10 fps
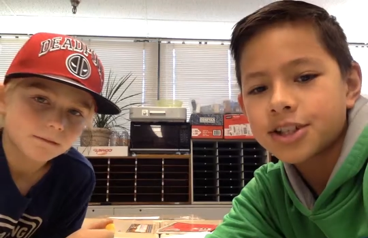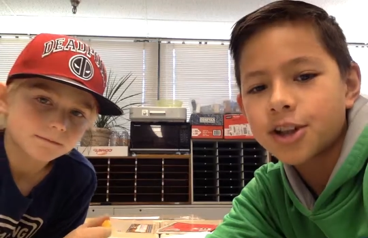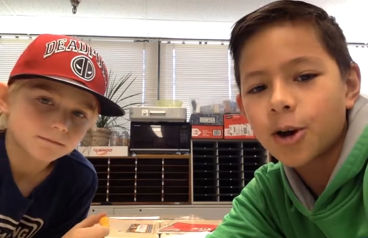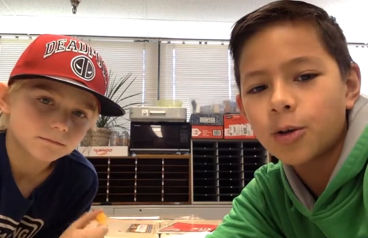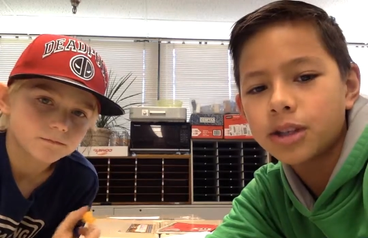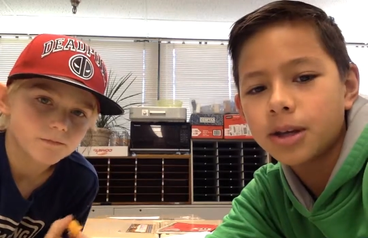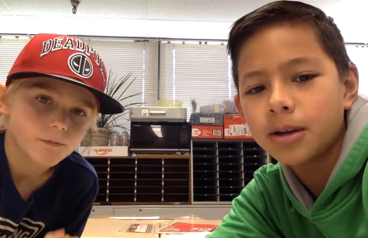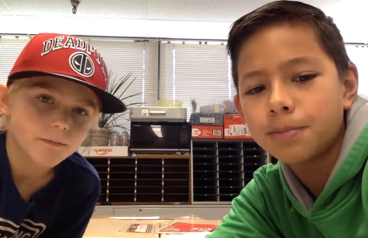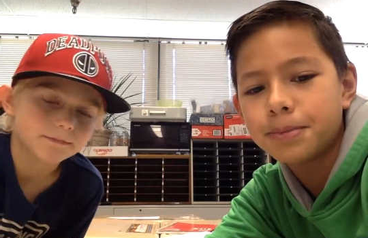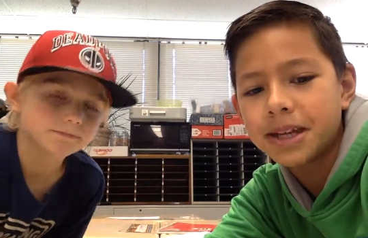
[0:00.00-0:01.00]
Speaker 1: So the
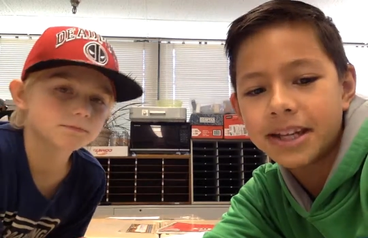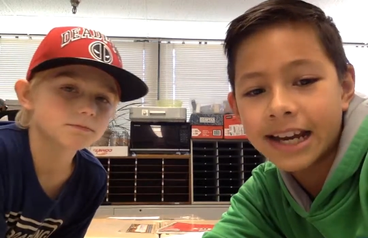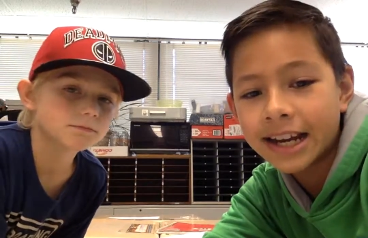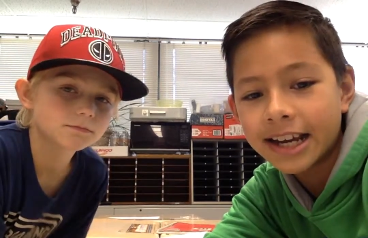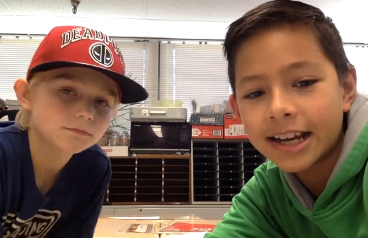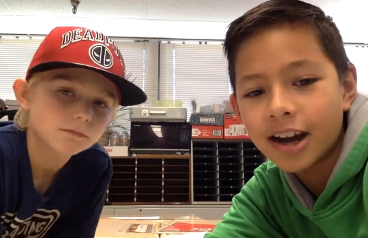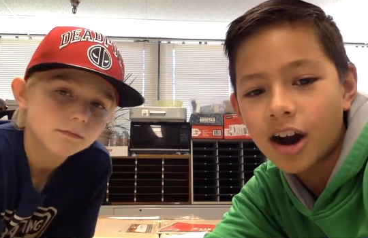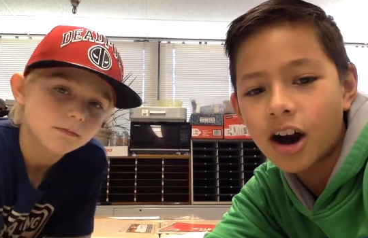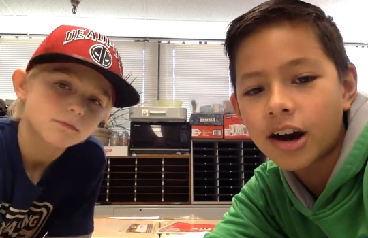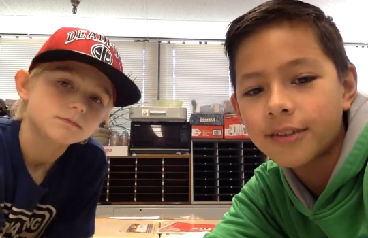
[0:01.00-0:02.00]
beginning
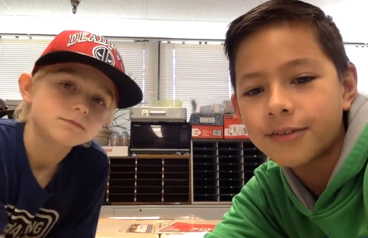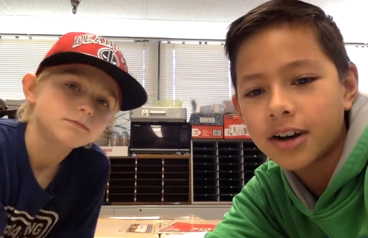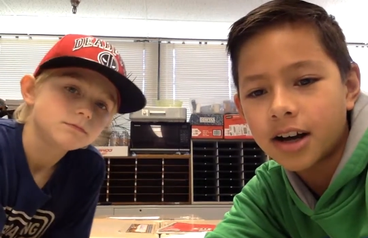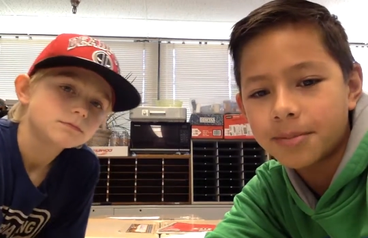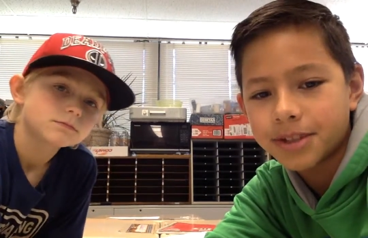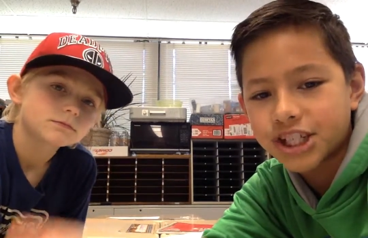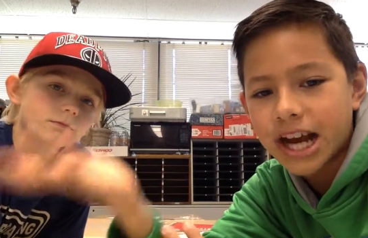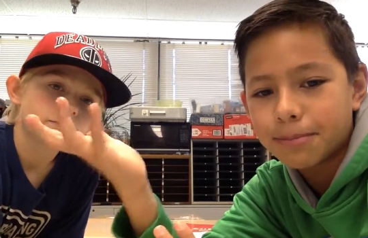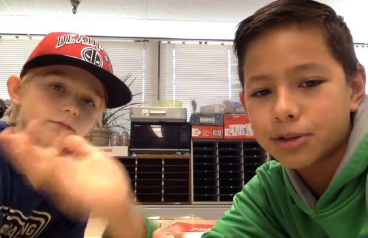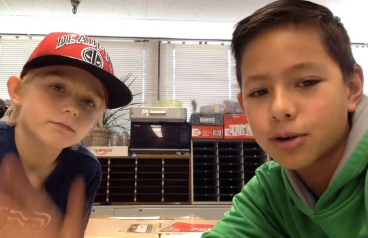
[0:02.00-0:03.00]
of um, the
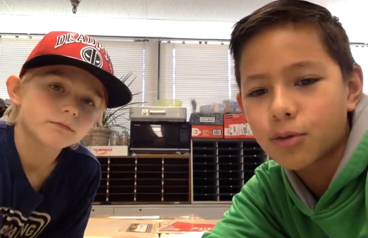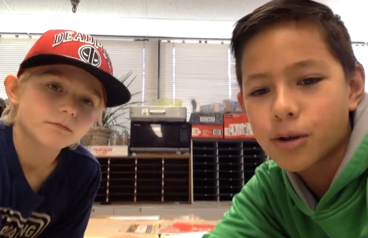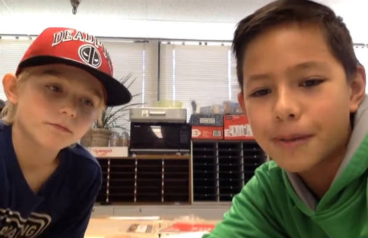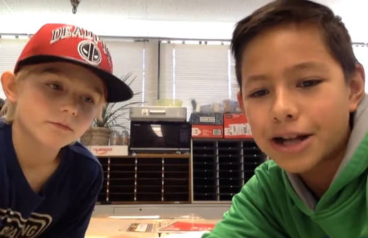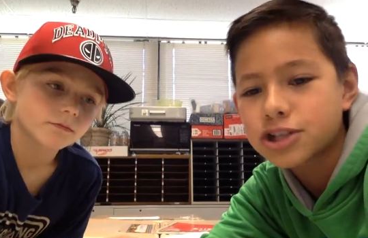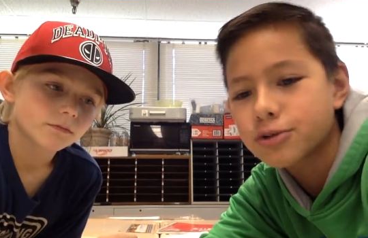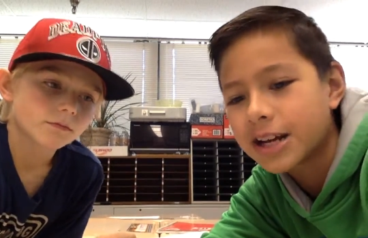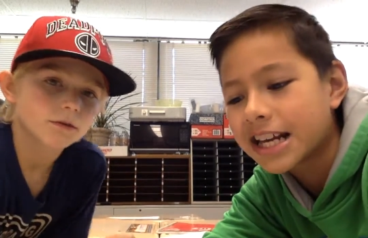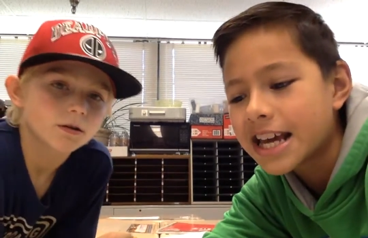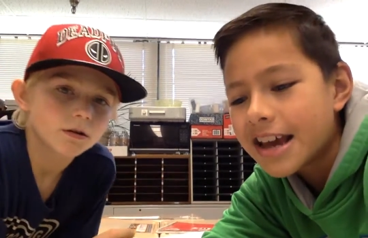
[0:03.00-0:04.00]
chapter we're about to
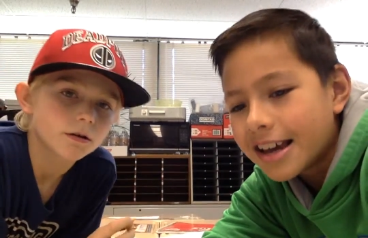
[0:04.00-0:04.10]
read